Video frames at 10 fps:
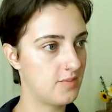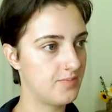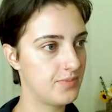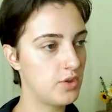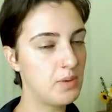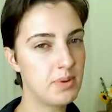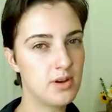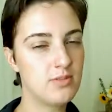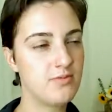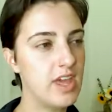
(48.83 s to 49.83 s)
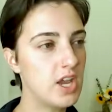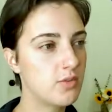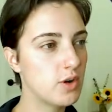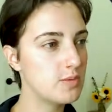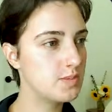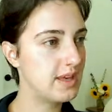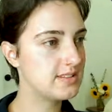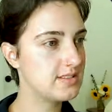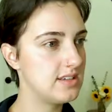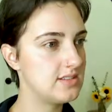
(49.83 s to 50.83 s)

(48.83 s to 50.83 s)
you can build fake rooms basically.